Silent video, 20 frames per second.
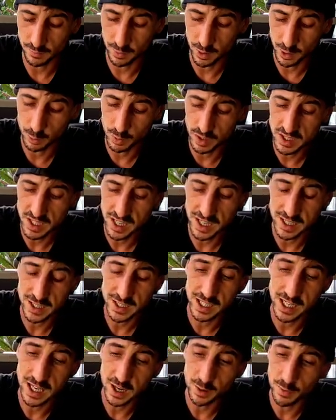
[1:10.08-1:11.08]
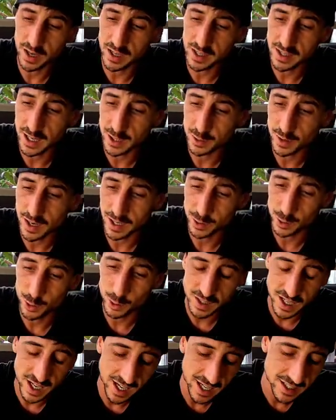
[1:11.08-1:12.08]
So every 3 tickets you get a win. Guys, we got
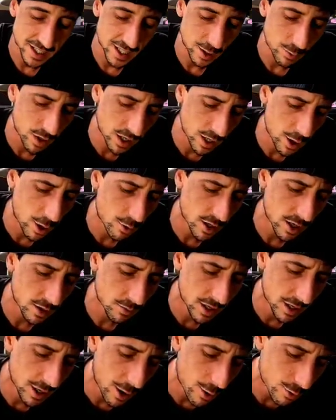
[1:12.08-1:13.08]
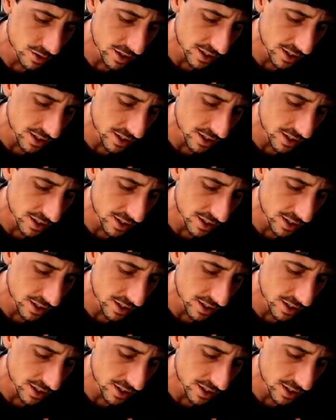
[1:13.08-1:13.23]
2 tickets. Here we go, here we go.